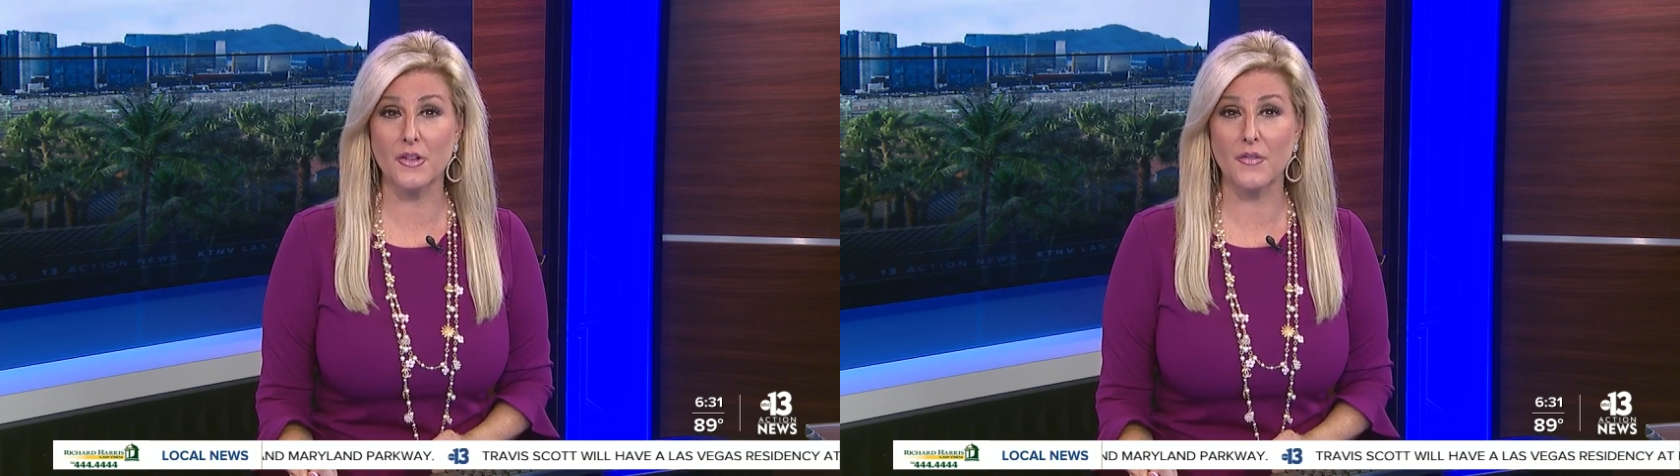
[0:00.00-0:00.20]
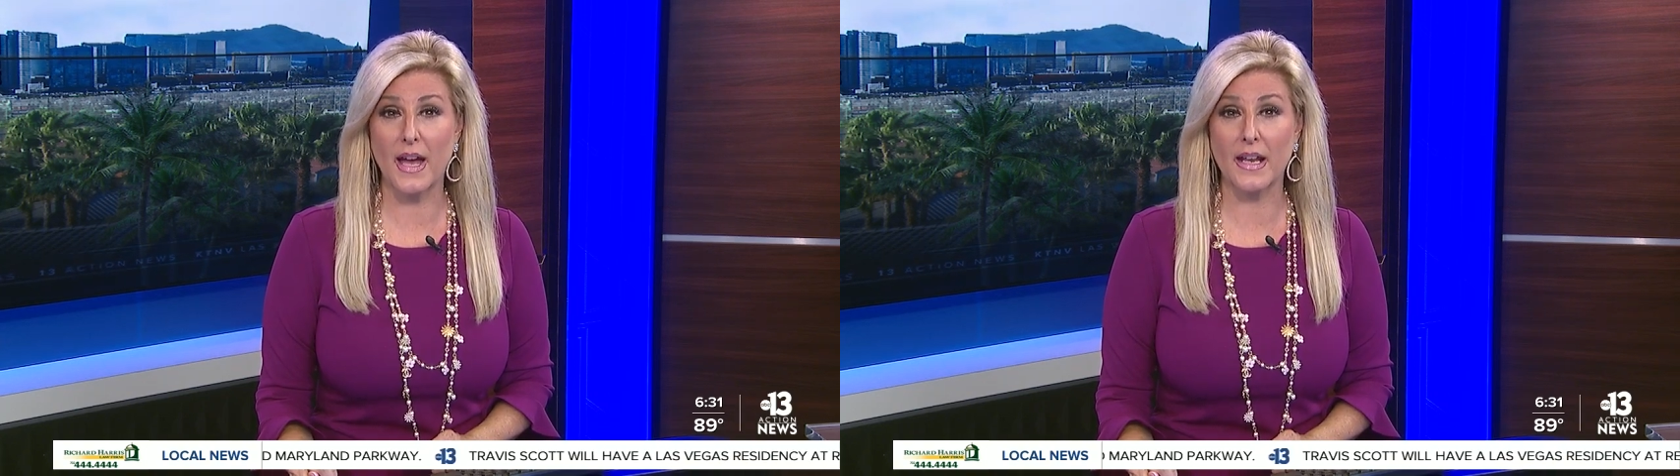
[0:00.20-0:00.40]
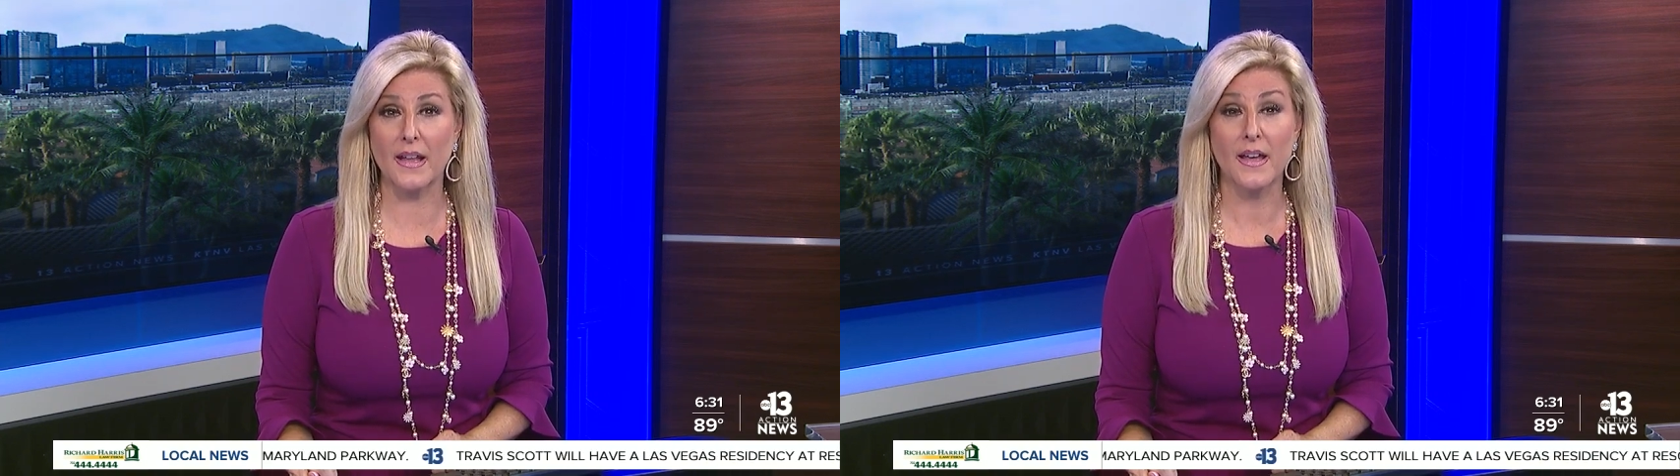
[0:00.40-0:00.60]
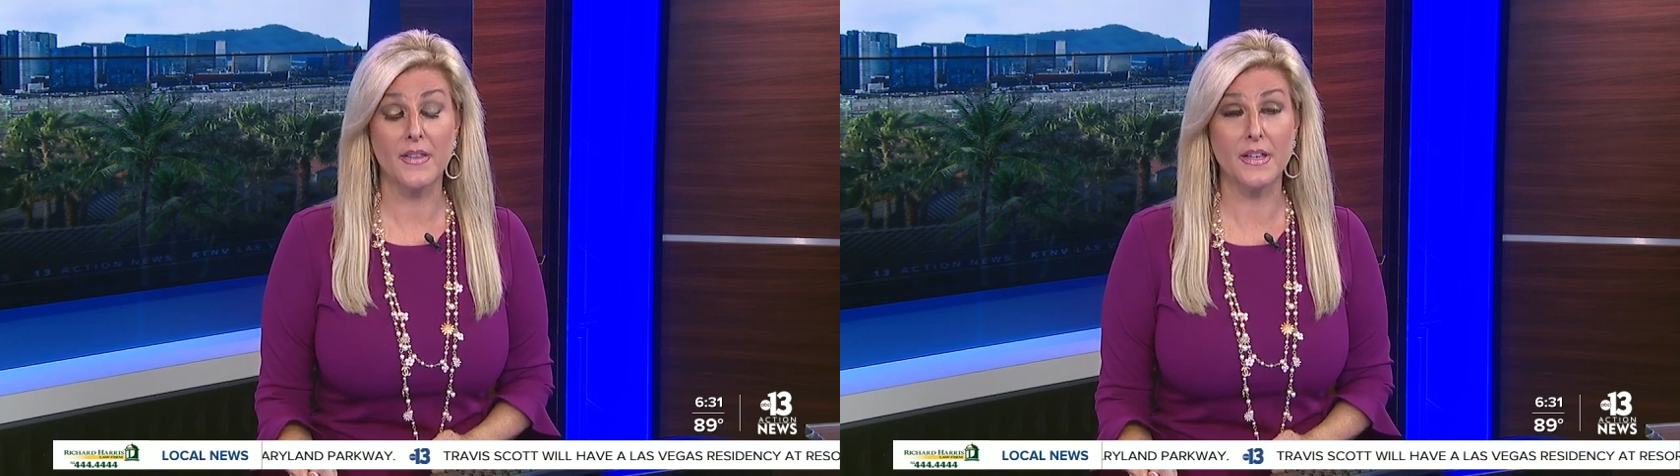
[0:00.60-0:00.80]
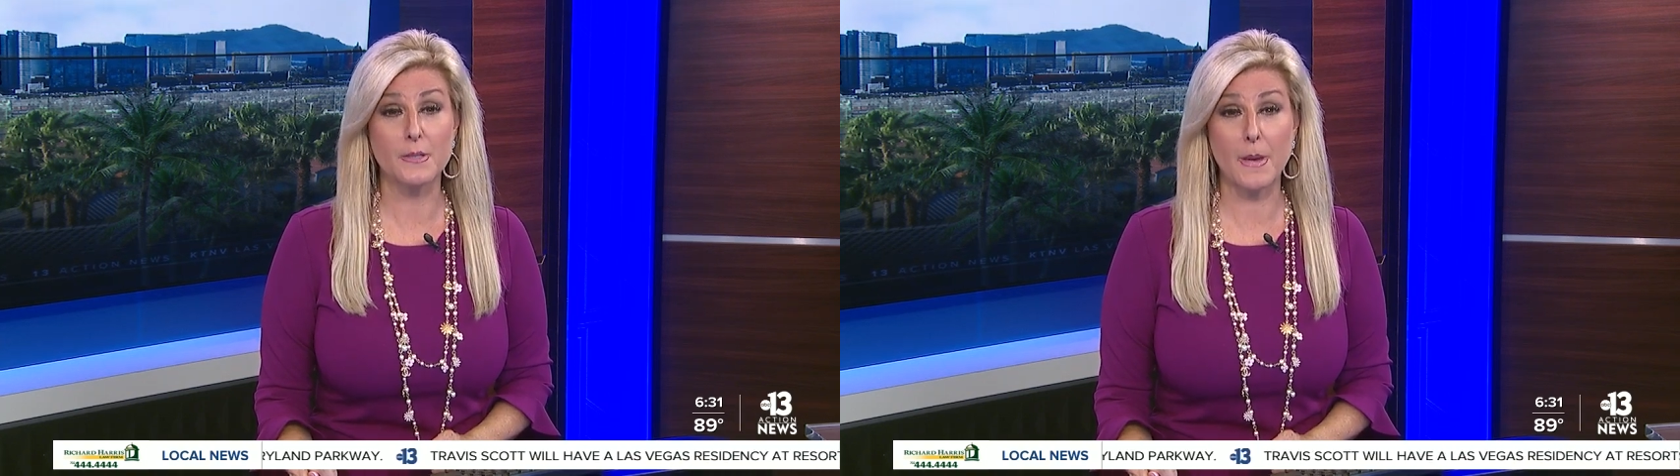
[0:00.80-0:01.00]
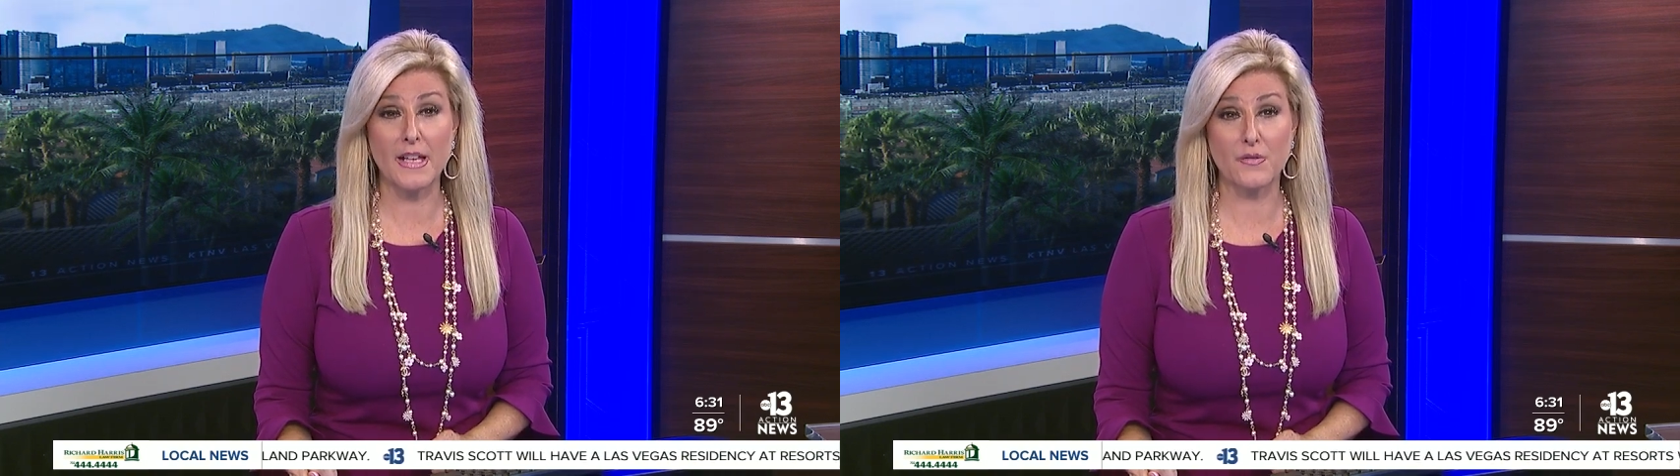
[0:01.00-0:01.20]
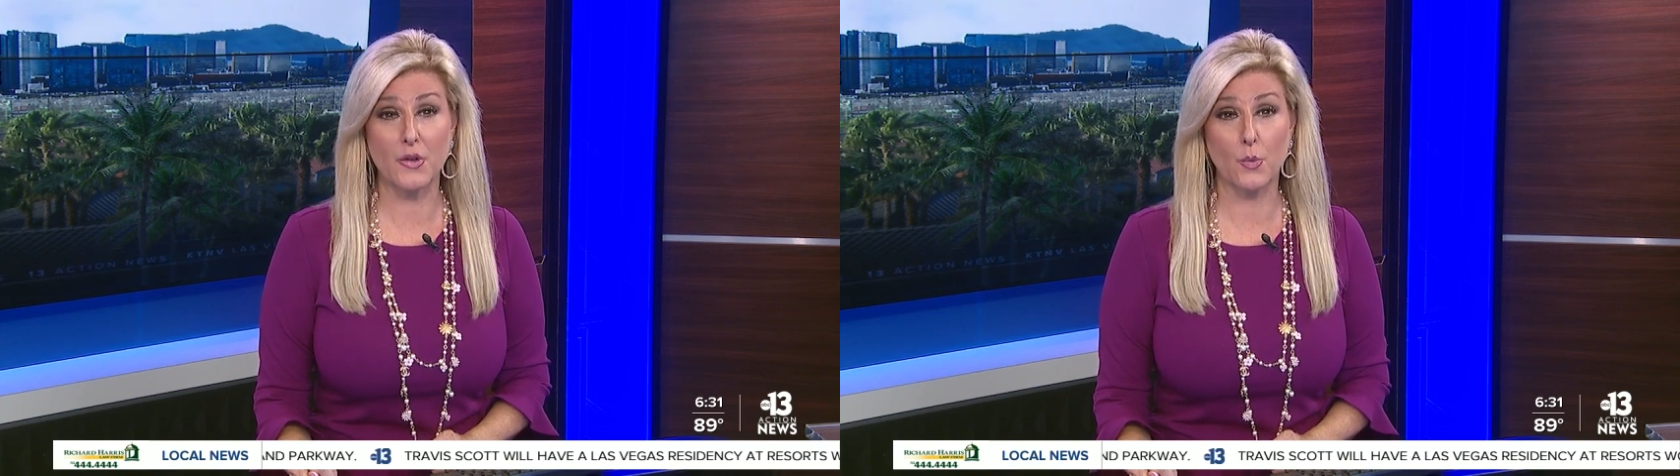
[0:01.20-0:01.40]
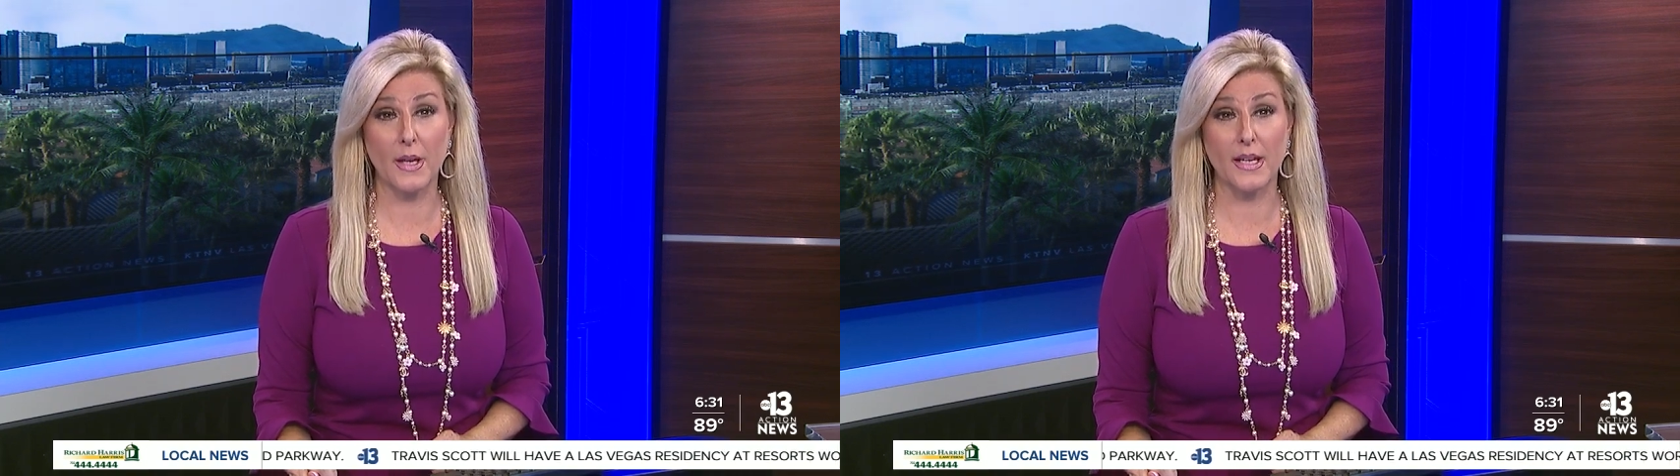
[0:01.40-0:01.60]
Nevada these past
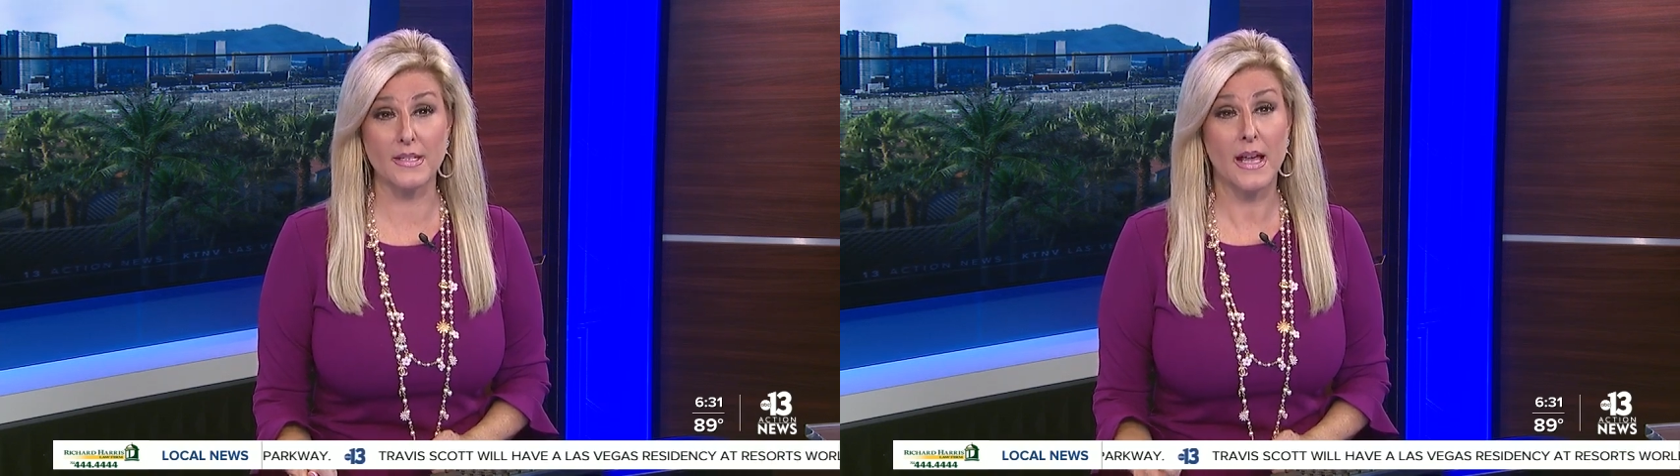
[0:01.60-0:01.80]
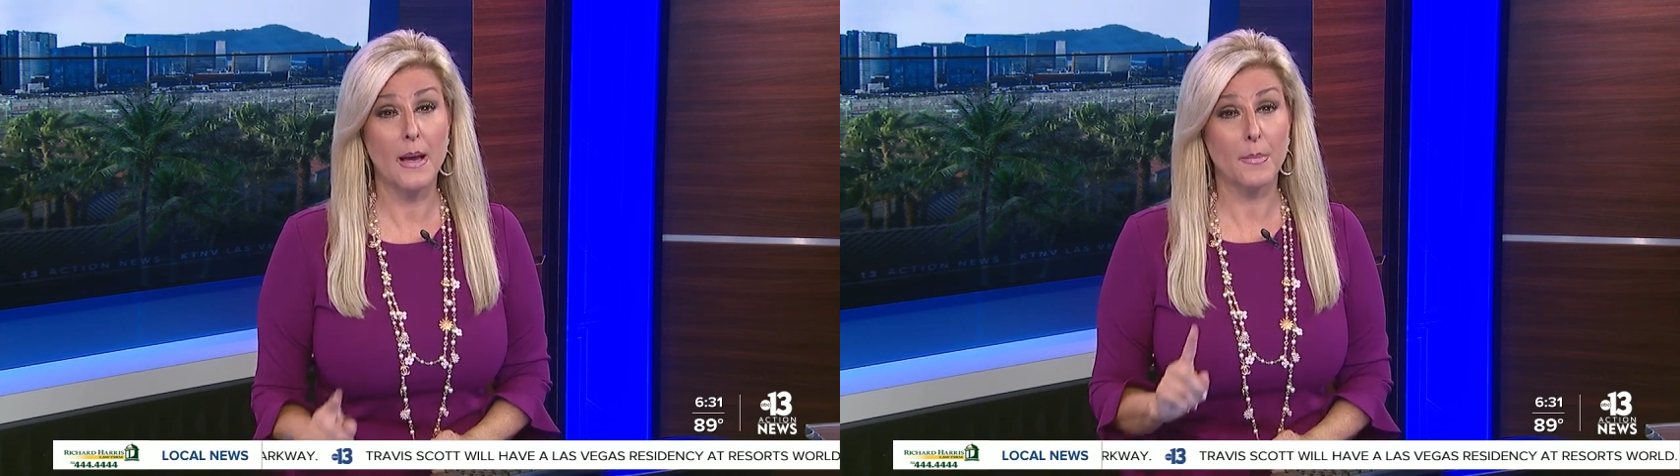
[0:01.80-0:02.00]
few weeks.